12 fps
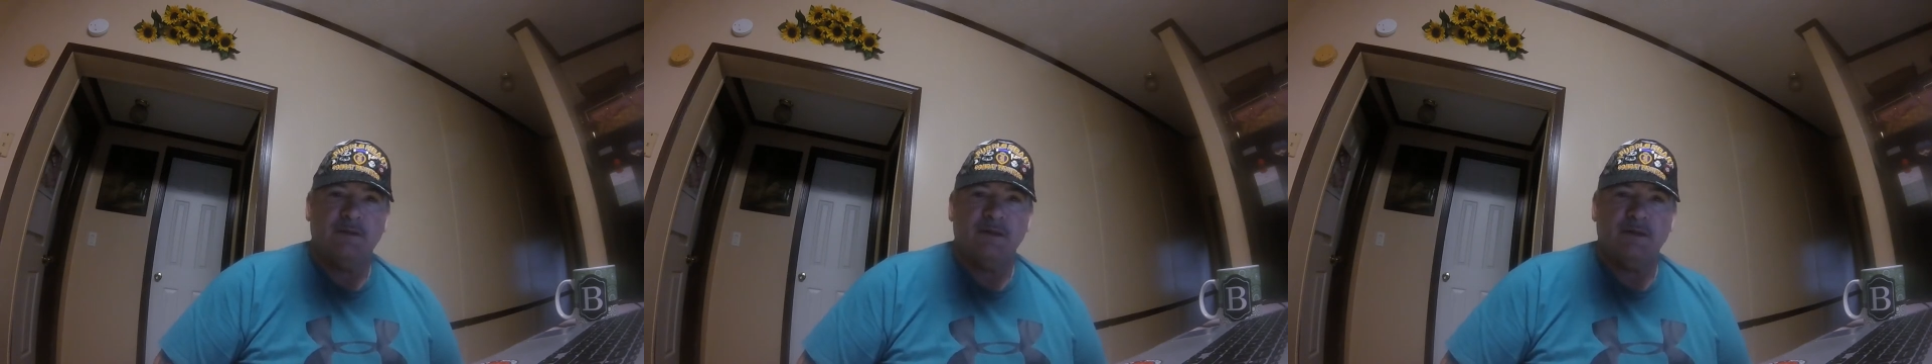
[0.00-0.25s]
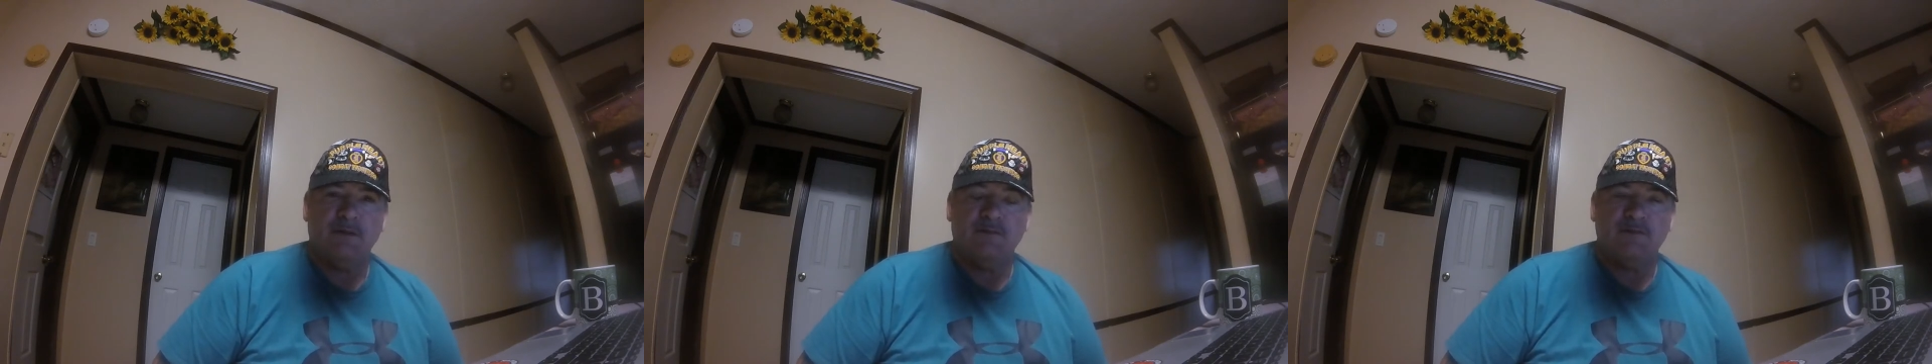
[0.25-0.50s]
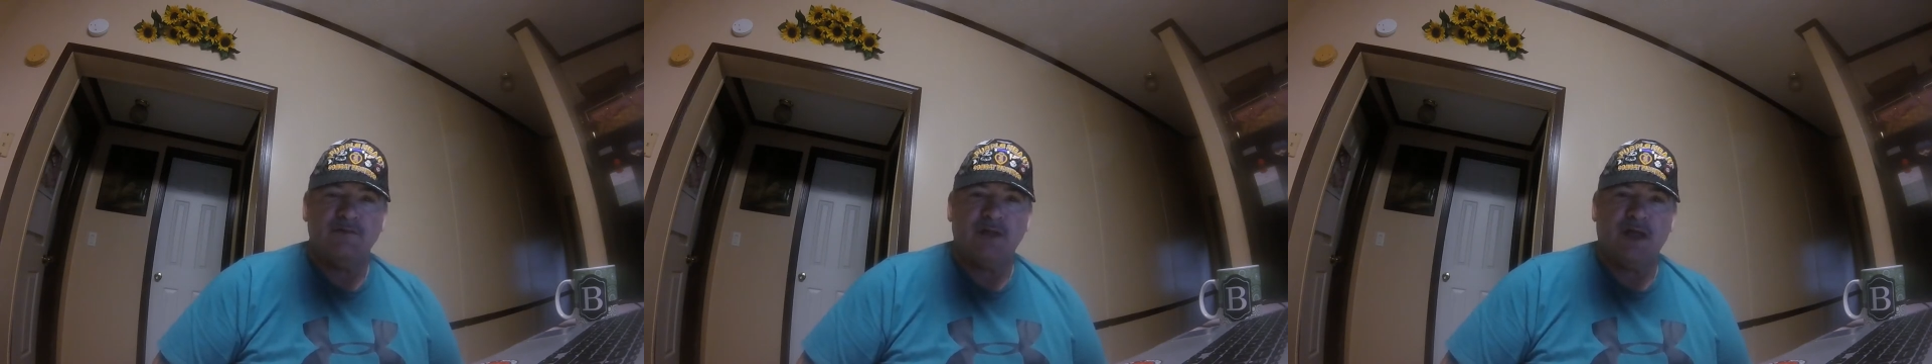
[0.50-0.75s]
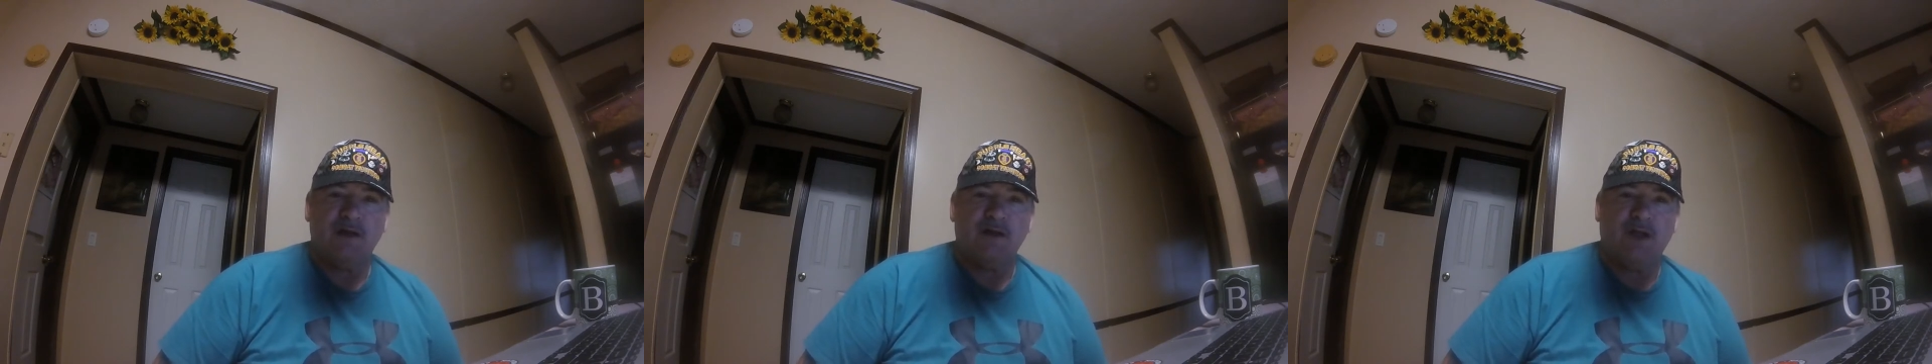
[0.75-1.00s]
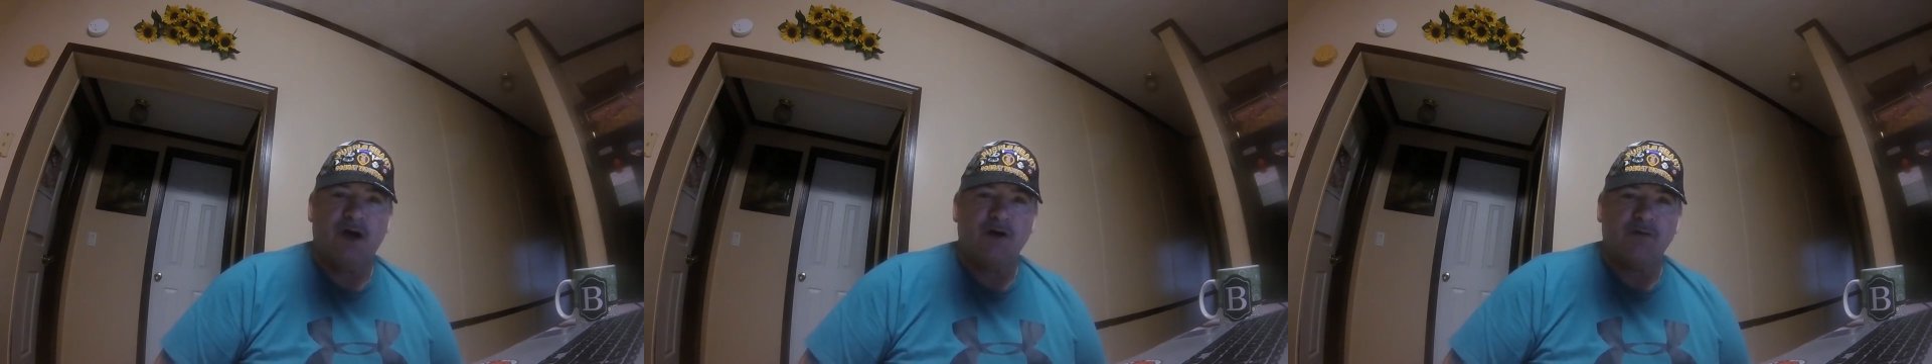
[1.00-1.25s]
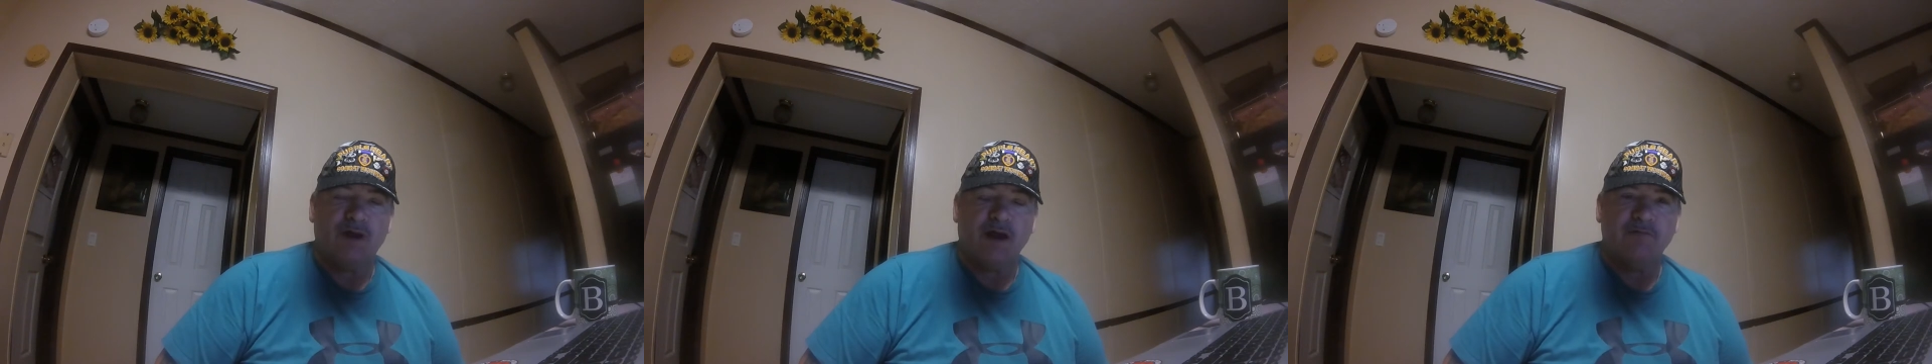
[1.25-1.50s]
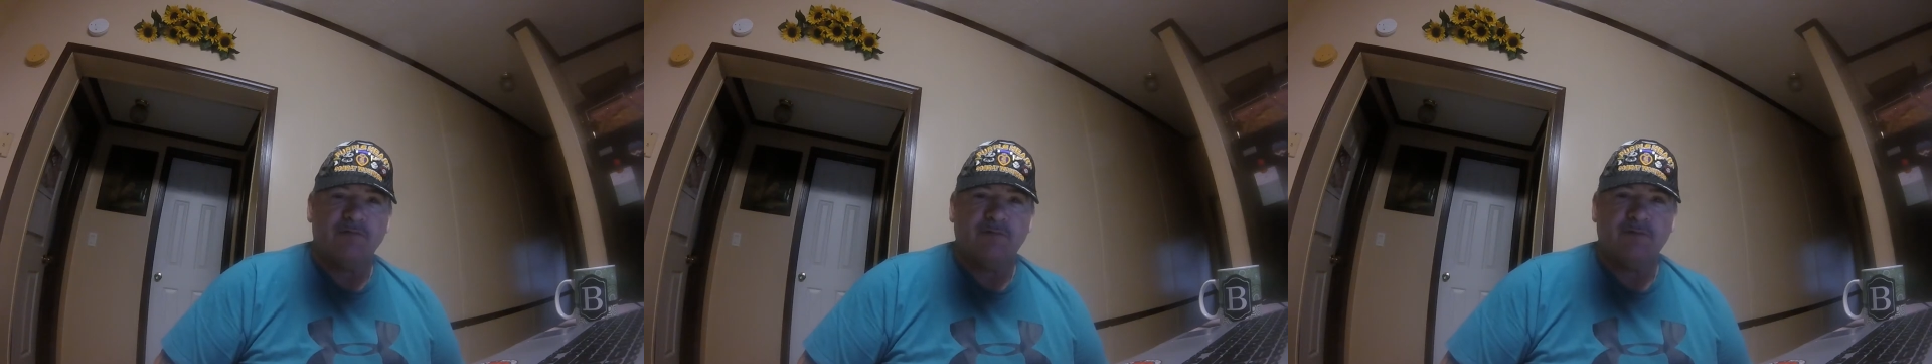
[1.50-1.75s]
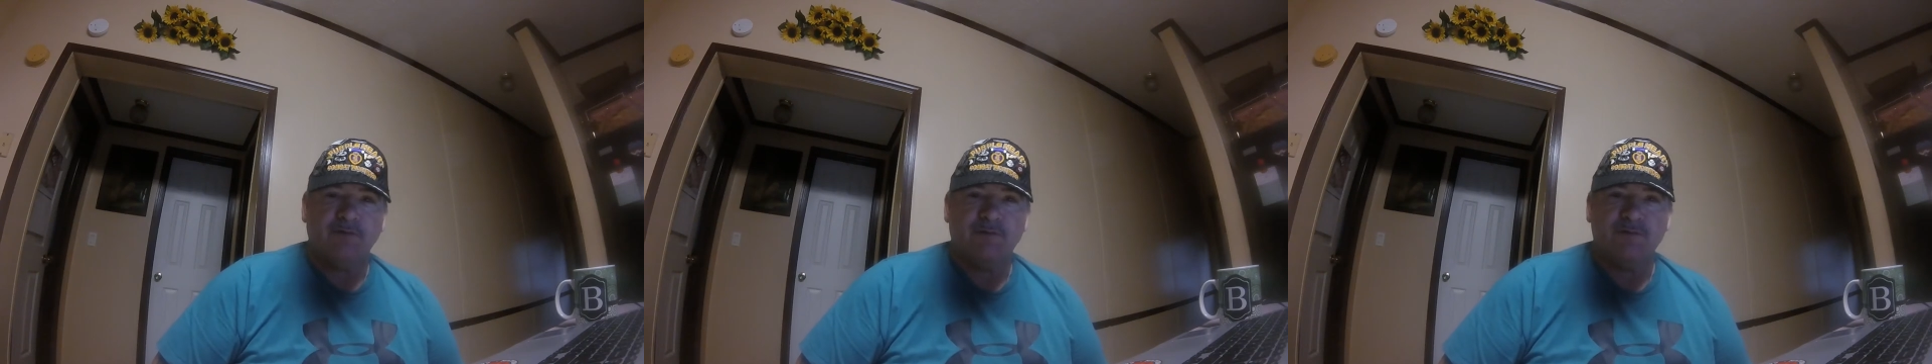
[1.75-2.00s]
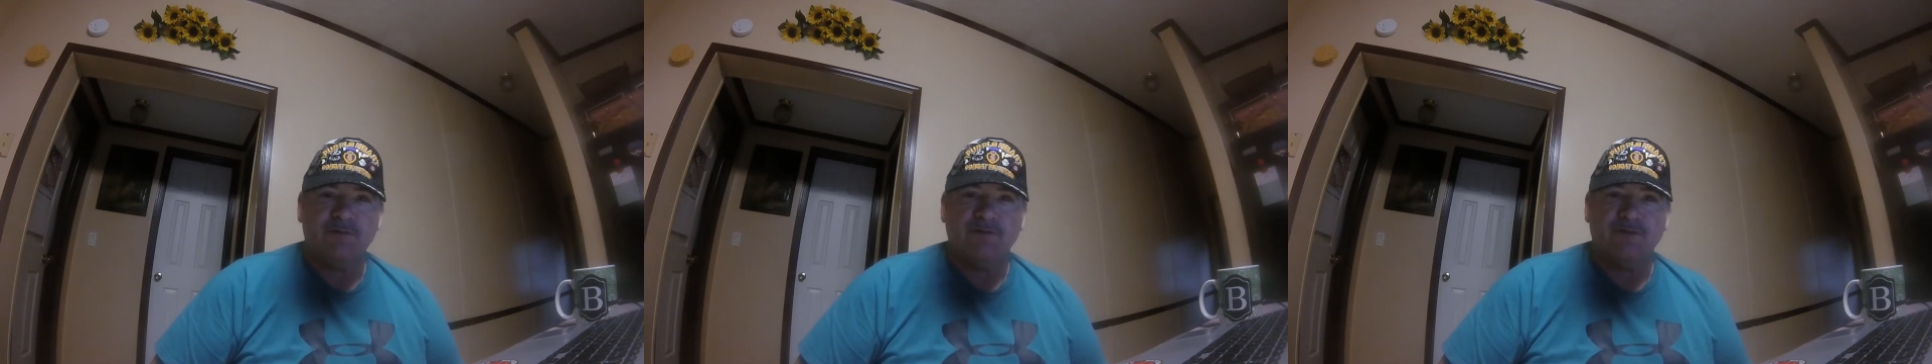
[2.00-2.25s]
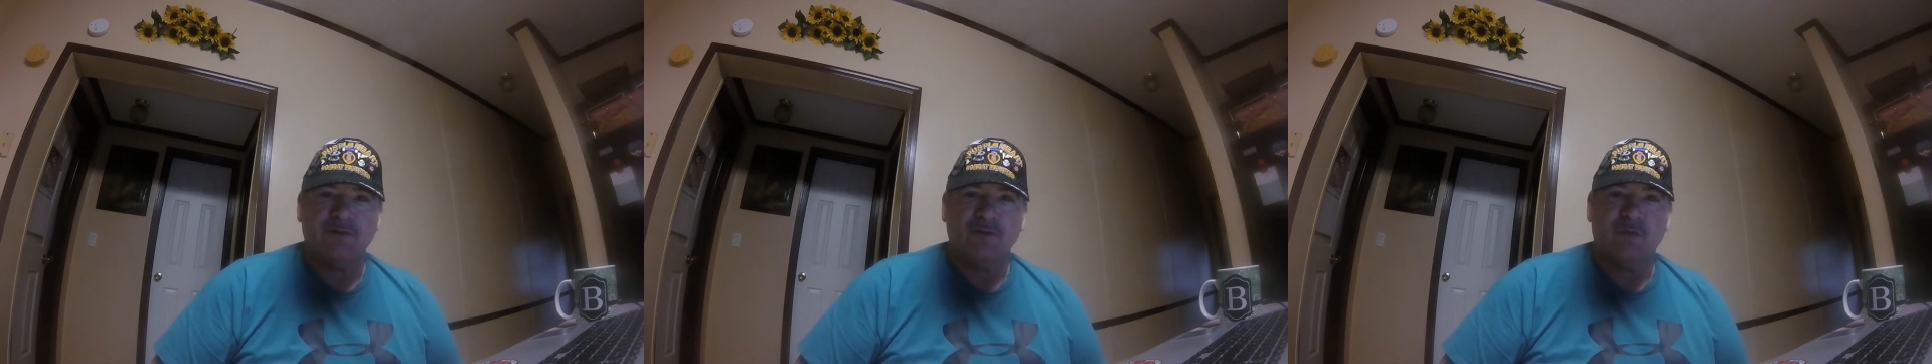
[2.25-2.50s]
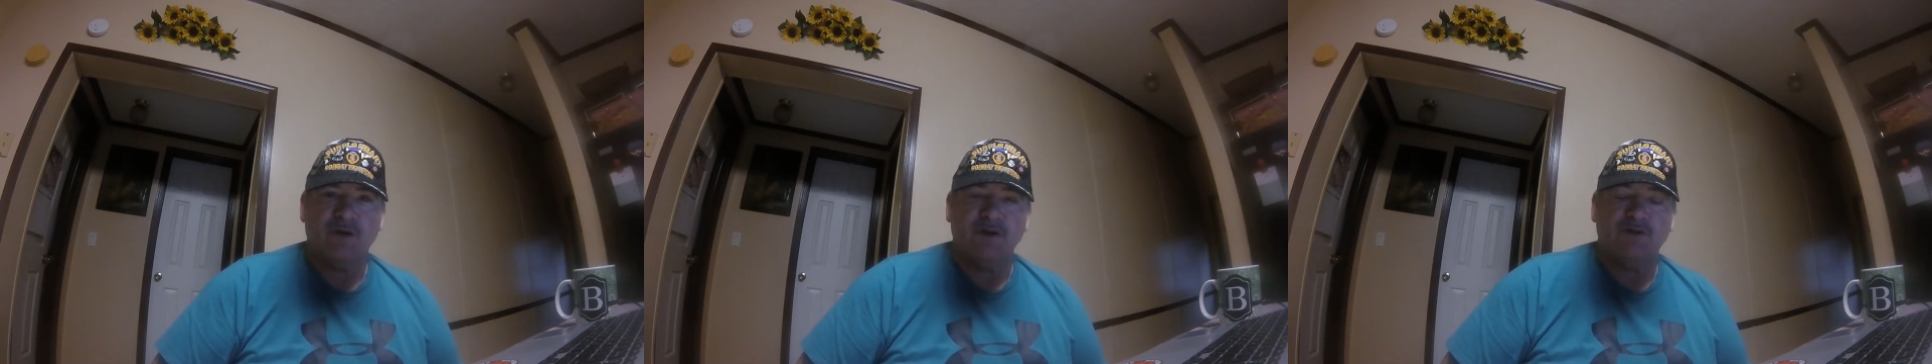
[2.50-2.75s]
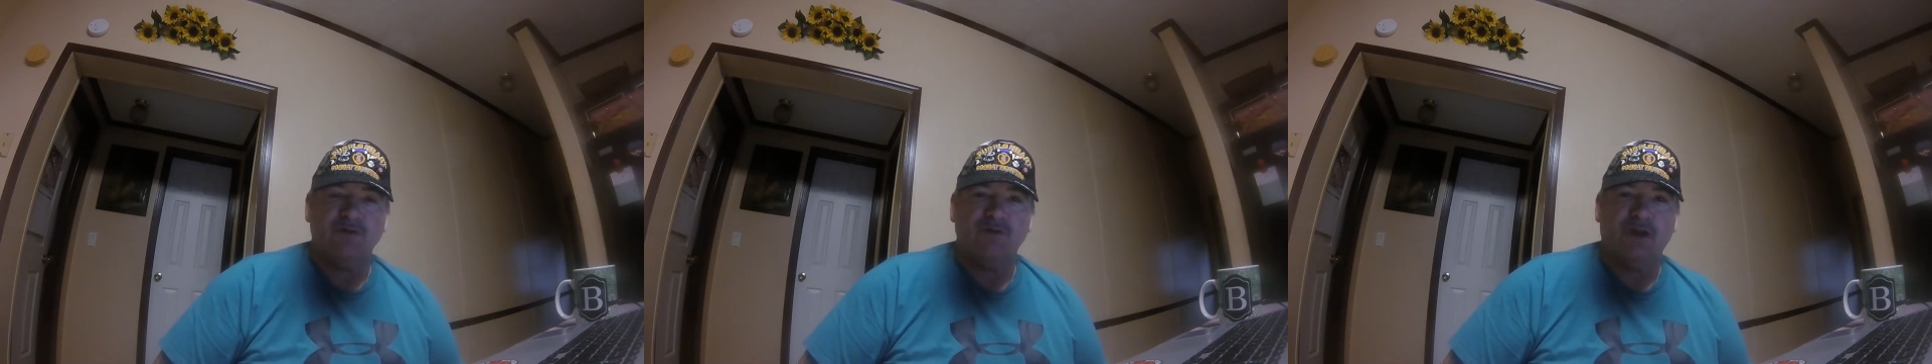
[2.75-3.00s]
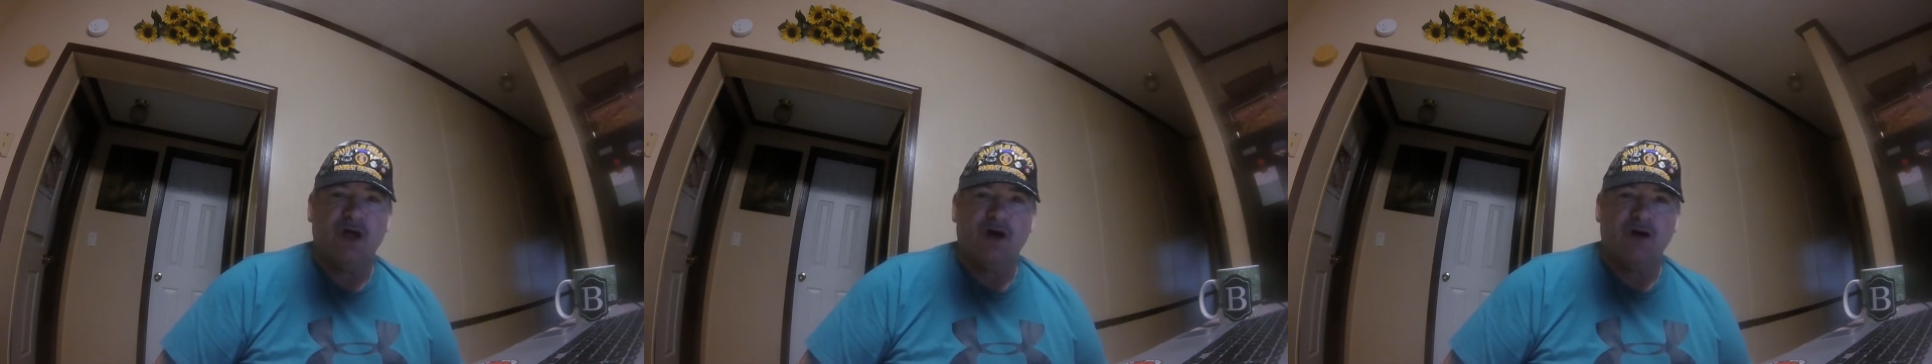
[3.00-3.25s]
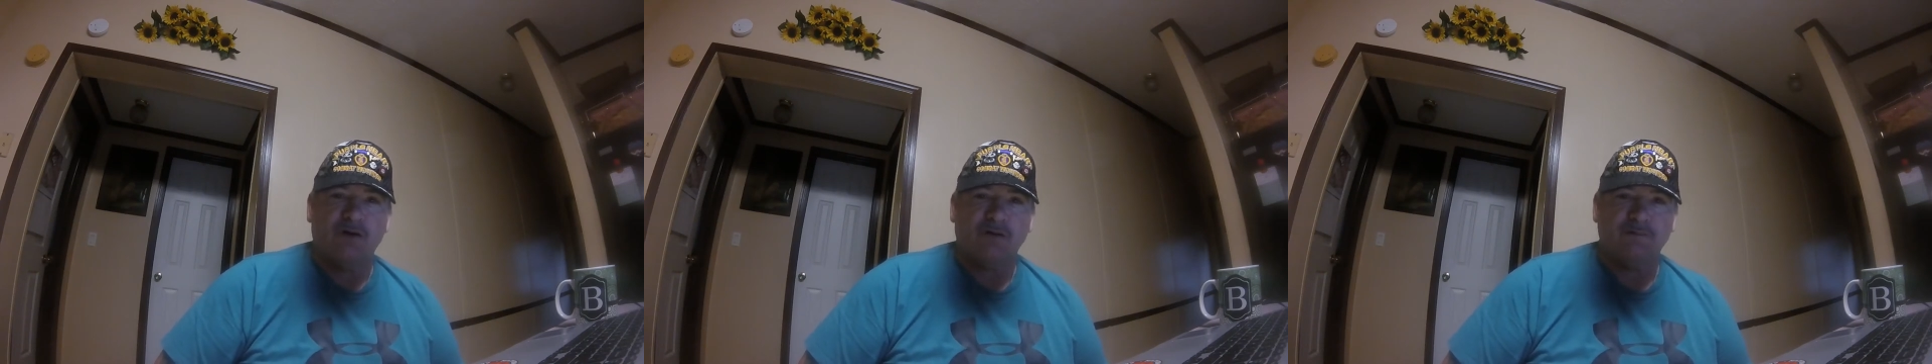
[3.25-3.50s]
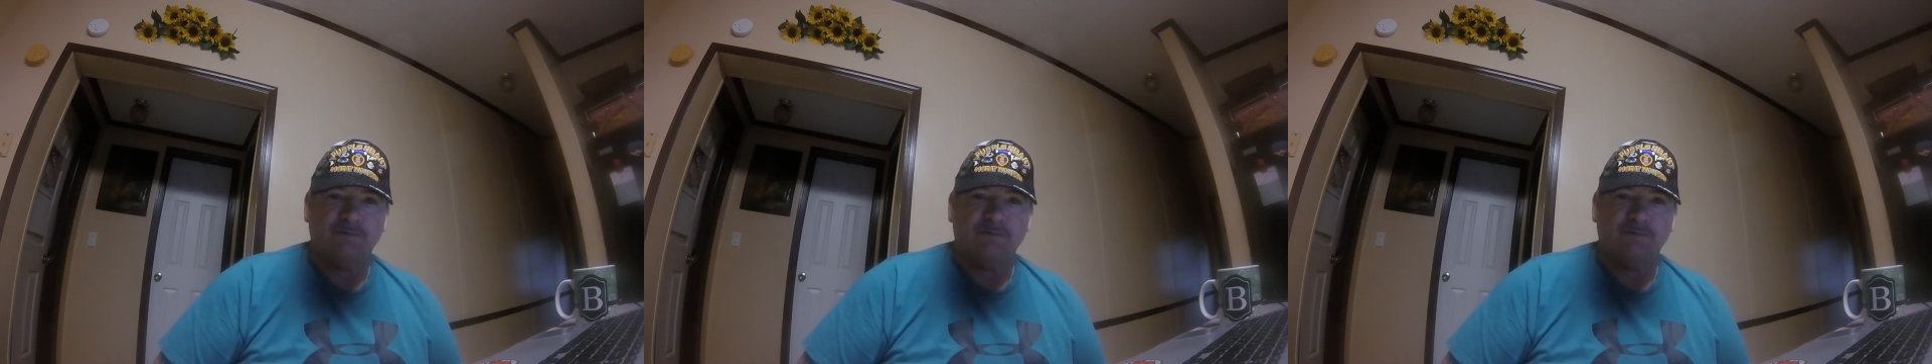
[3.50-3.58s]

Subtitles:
And it was not a long rifle, it was a 22 long.